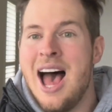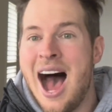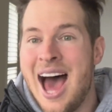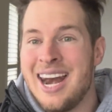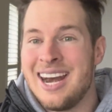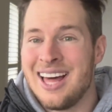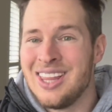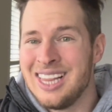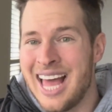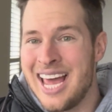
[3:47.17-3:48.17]
I had
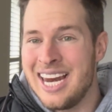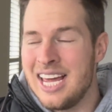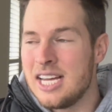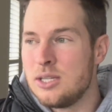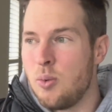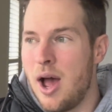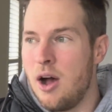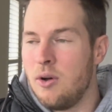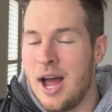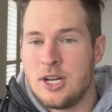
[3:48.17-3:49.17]
another lady as
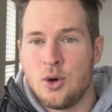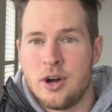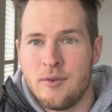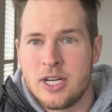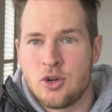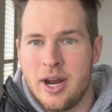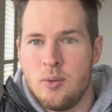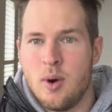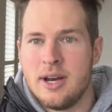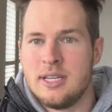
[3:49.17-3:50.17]
well, I took on a retreat
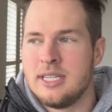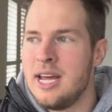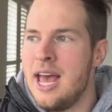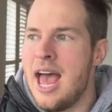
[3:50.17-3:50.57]
once,